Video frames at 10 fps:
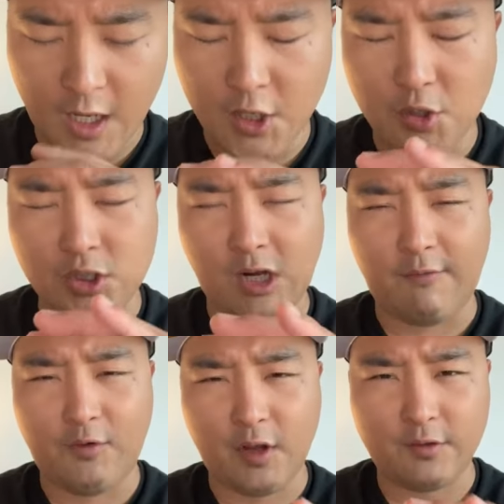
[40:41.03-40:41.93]
A new
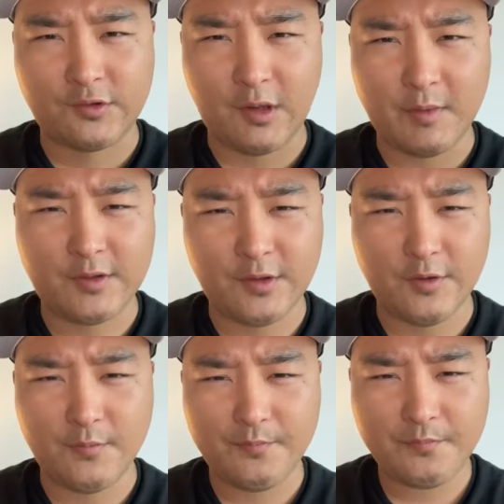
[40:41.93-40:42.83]
covering is coming to
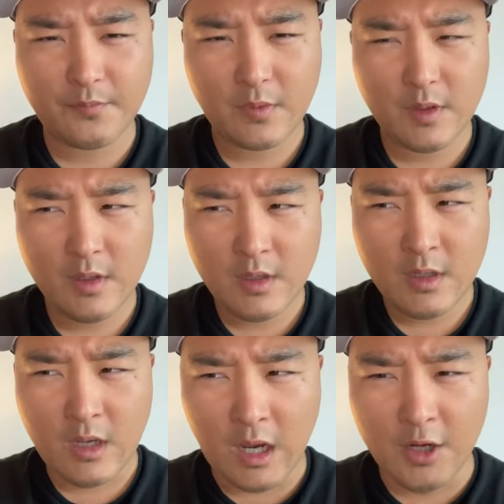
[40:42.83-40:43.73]

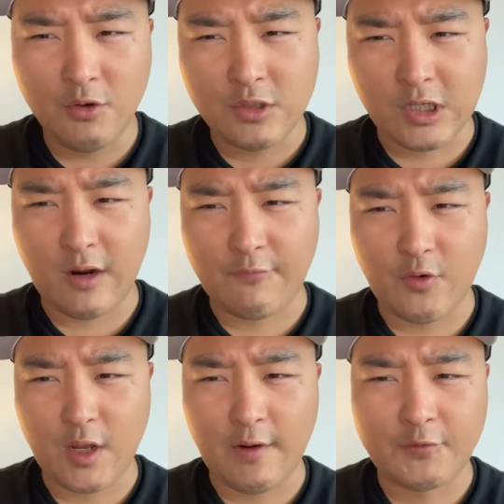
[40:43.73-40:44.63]
you. A new
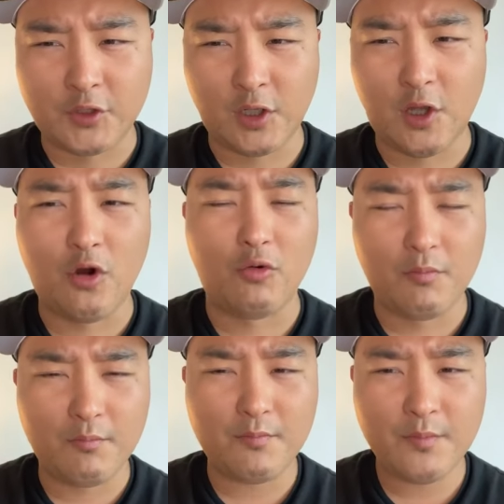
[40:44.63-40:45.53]
covering of
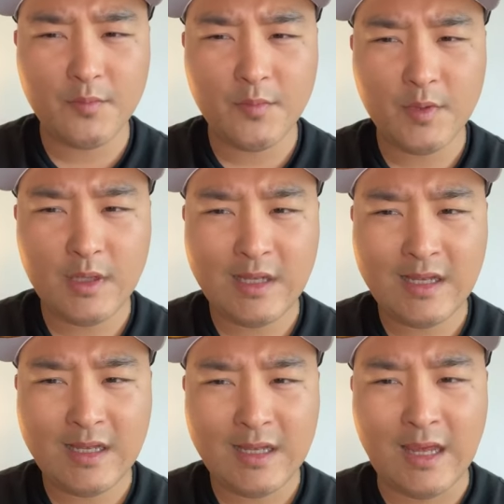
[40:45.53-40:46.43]

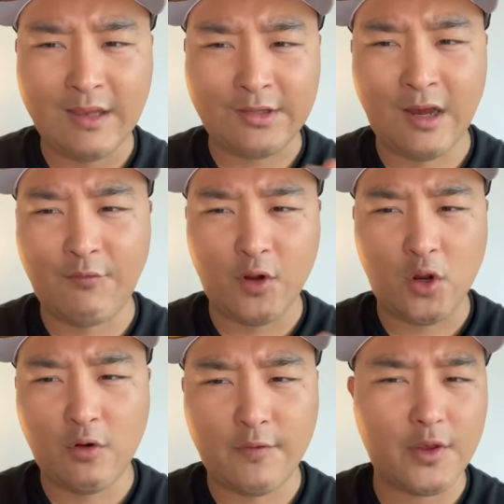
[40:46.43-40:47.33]
shalom is
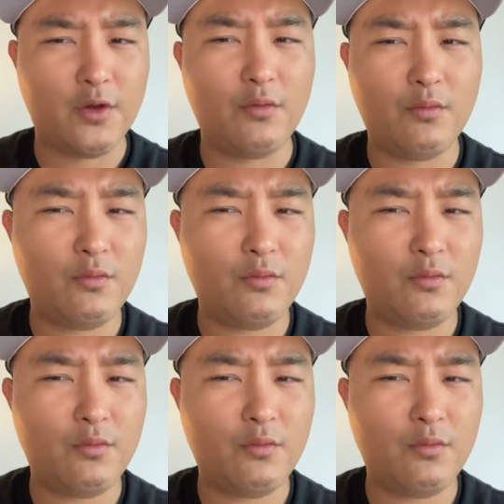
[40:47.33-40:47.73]
hovering over you.